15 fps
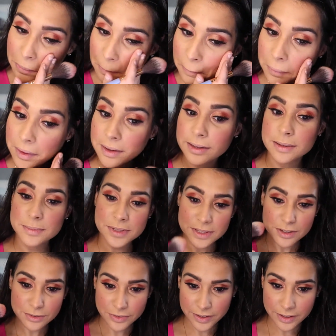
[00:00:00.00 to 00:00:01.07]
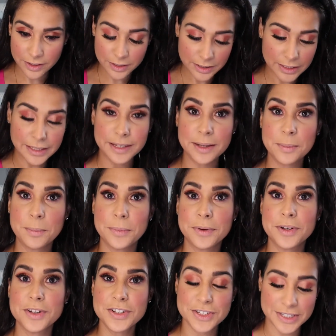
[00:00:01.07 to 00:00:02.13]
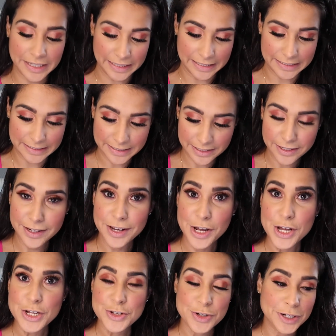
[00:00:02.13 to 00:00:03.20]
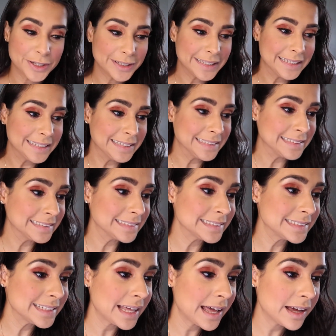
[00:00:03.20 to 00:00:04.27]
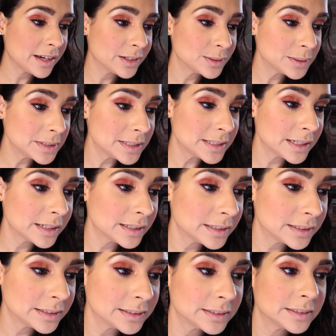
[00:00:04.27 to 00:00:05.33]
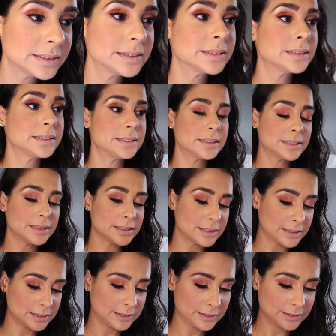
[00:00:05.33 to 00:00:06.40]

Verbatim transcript: Okay, let me see if I get a clean brush and try to clean this out. God.